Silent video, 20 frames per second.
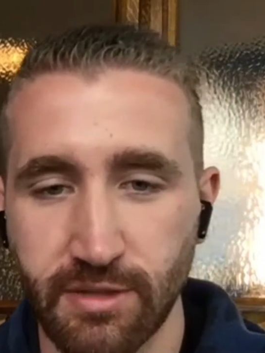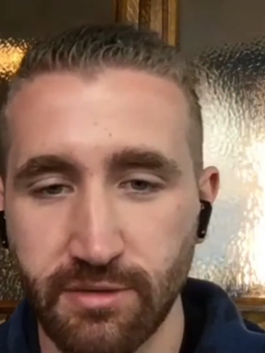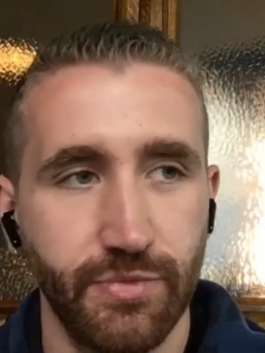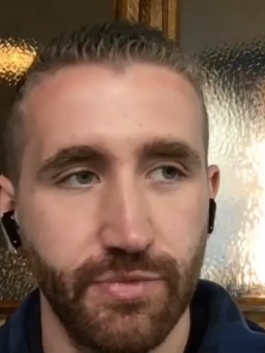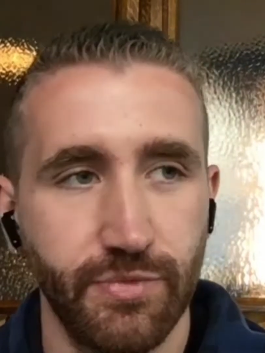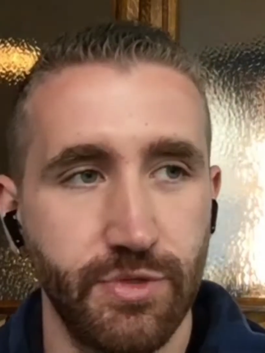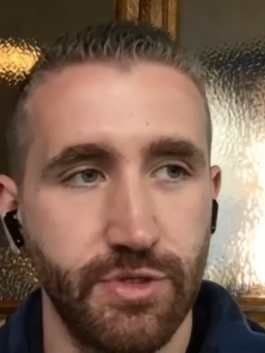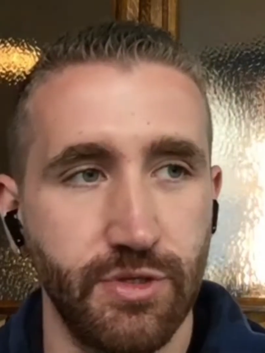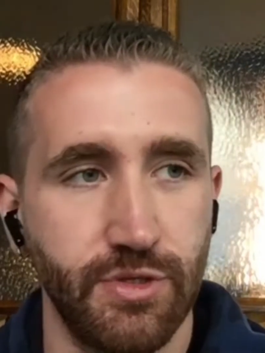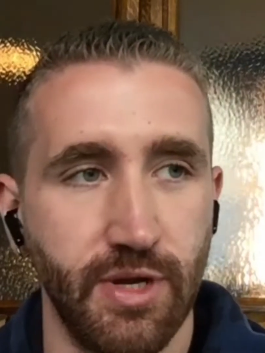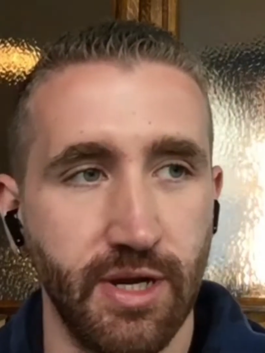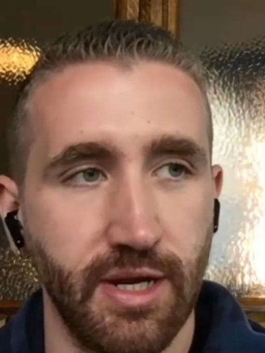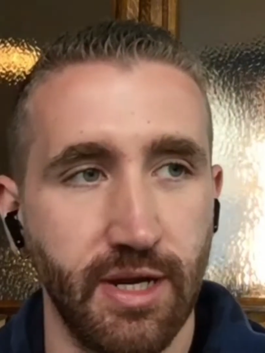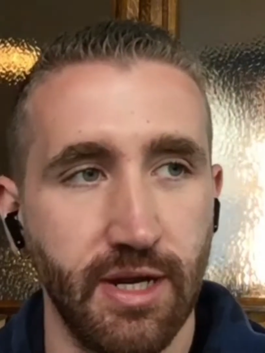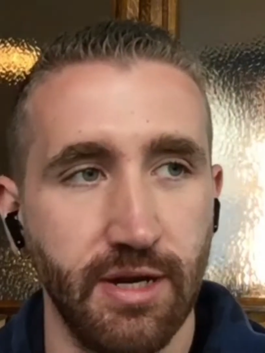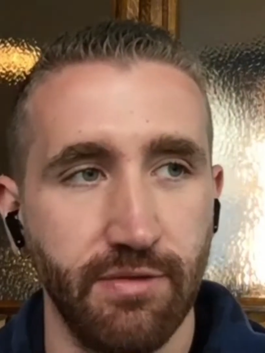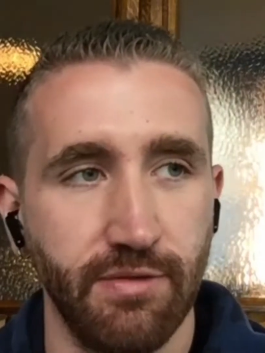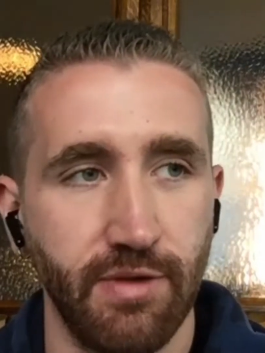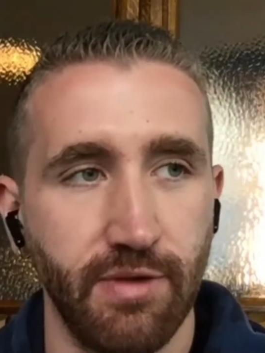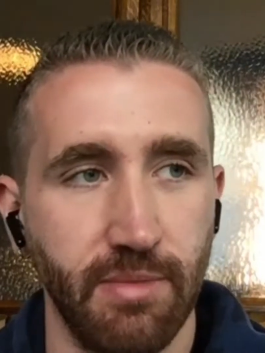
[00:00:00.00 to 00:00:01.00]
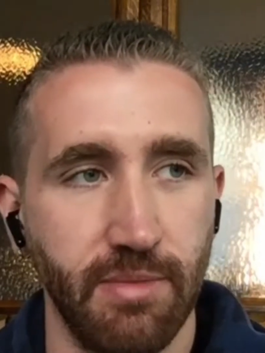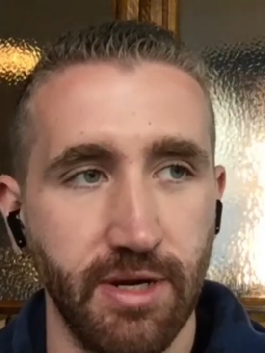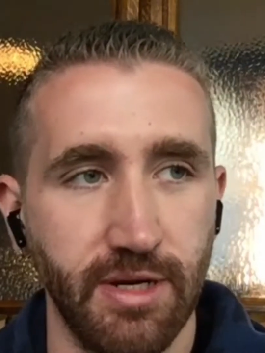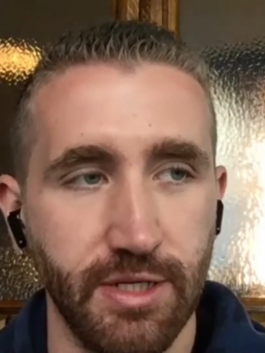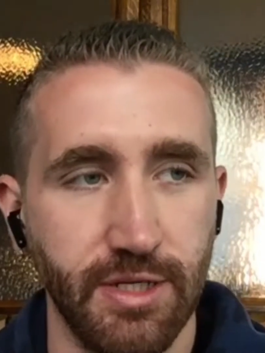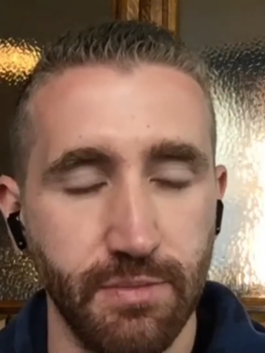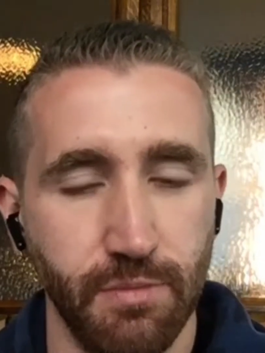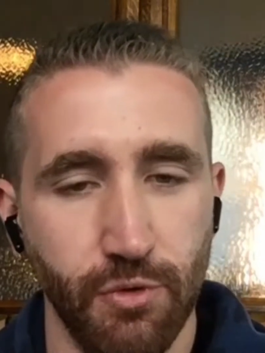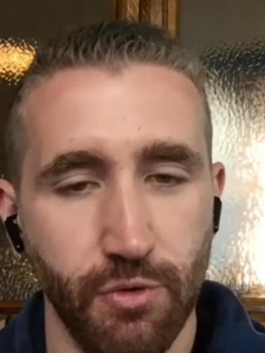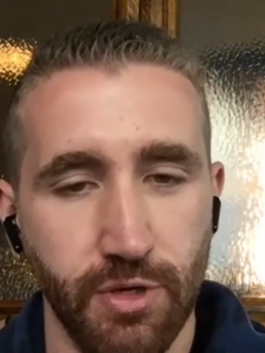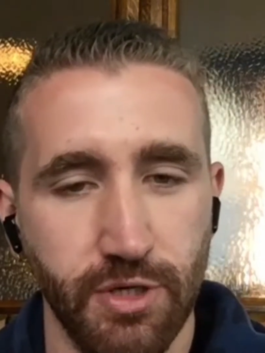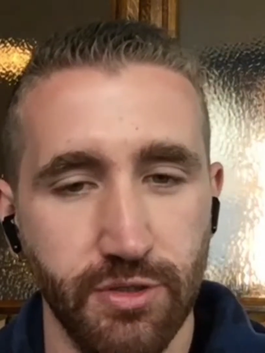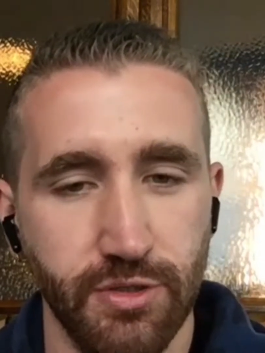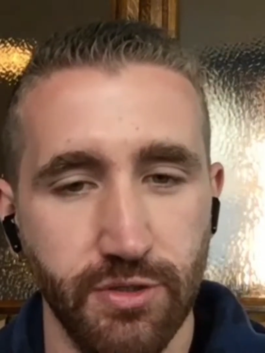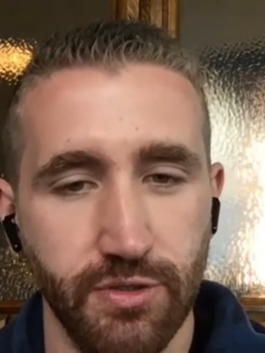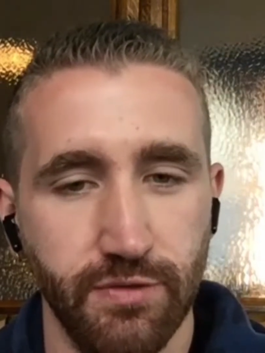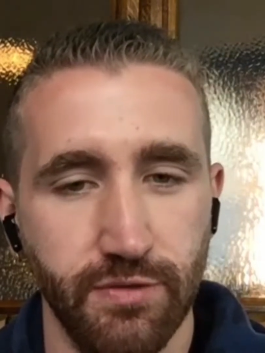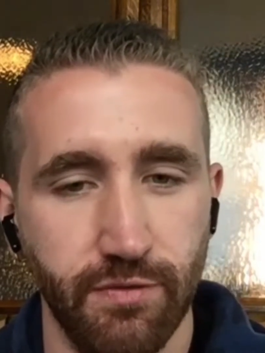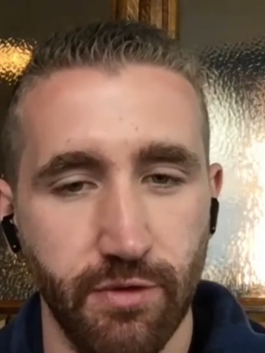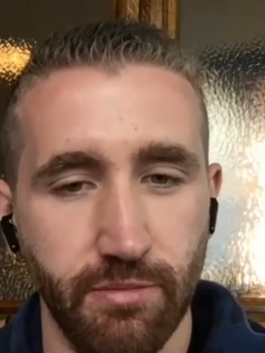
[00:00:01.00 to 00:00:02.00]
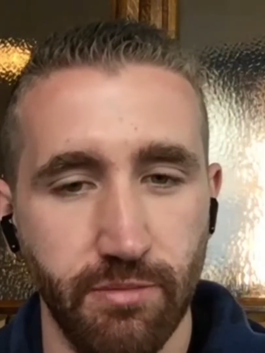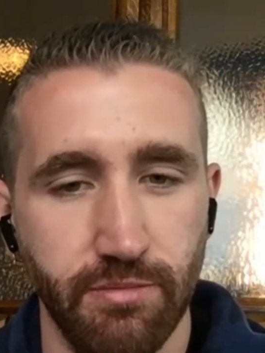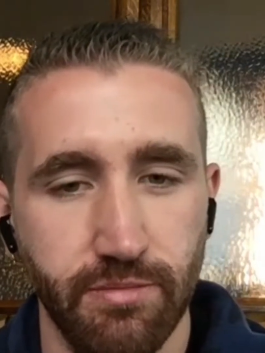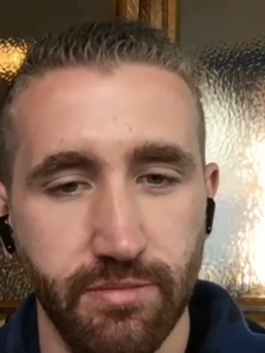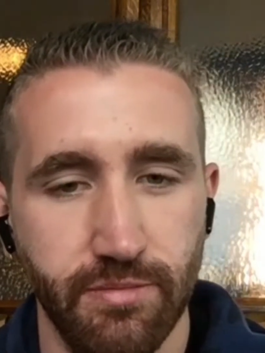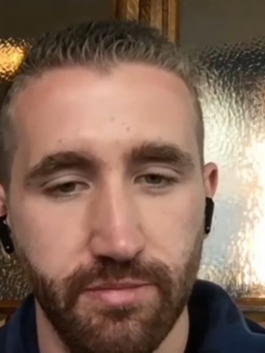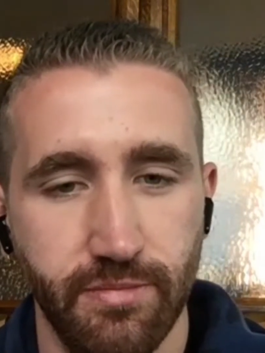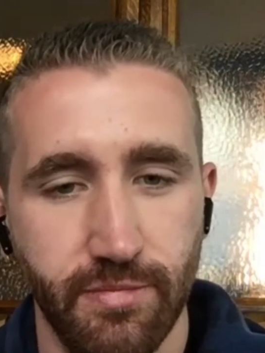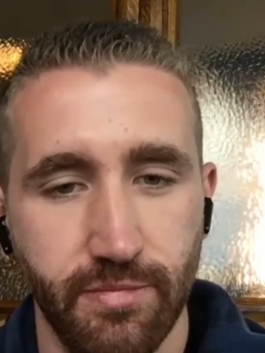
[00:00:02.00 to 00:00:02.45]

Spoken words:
So I kind of get my inspirations from